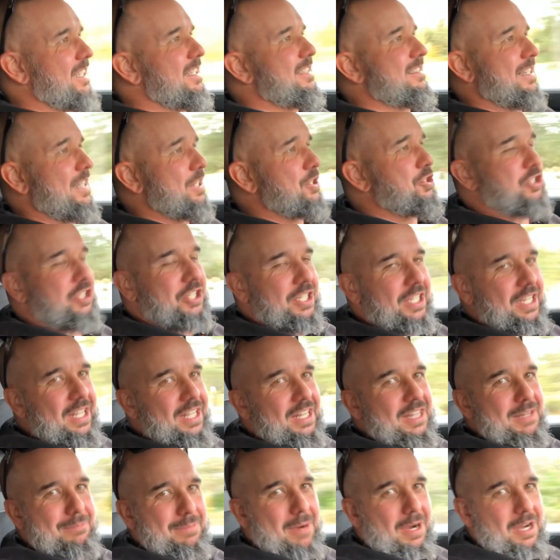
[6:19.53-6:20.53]
essentially
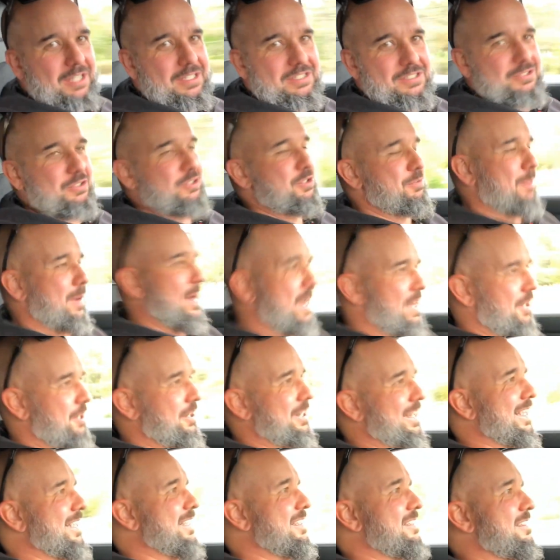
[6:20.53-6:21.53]
the Boxster Spyder
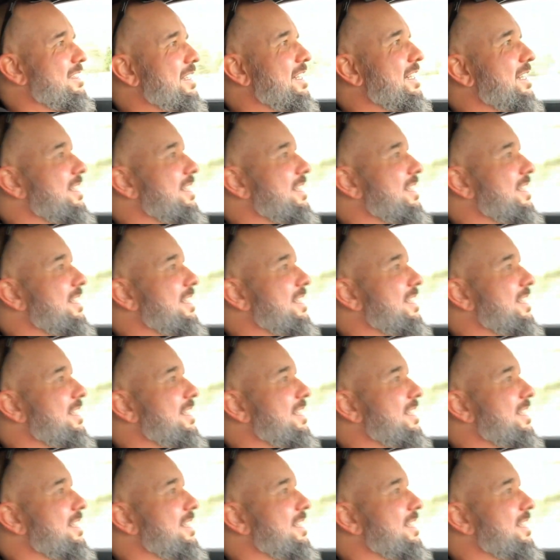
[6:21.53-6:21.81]
is